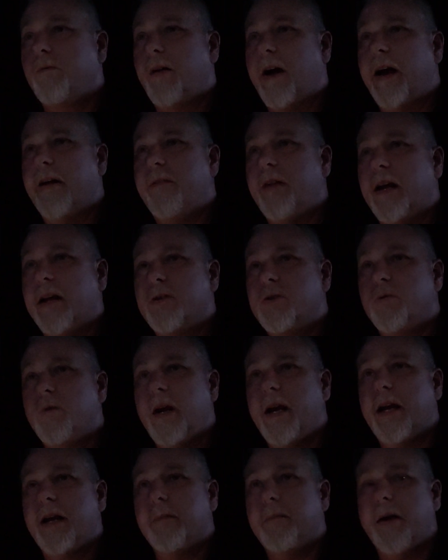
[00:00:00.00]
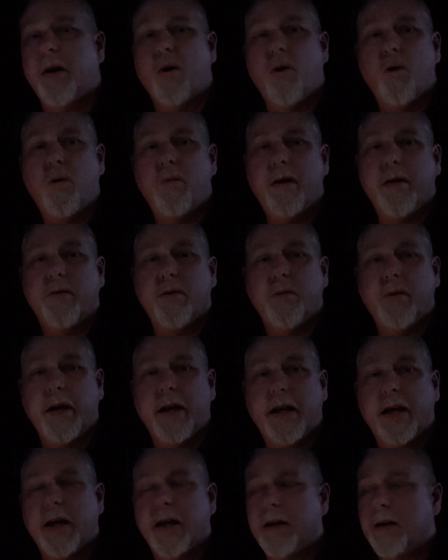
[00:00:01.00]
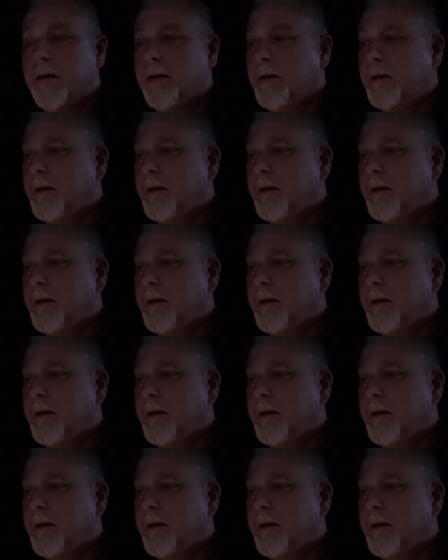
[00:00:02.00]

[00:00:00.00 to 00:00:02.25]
5 days a week and be home every weekend,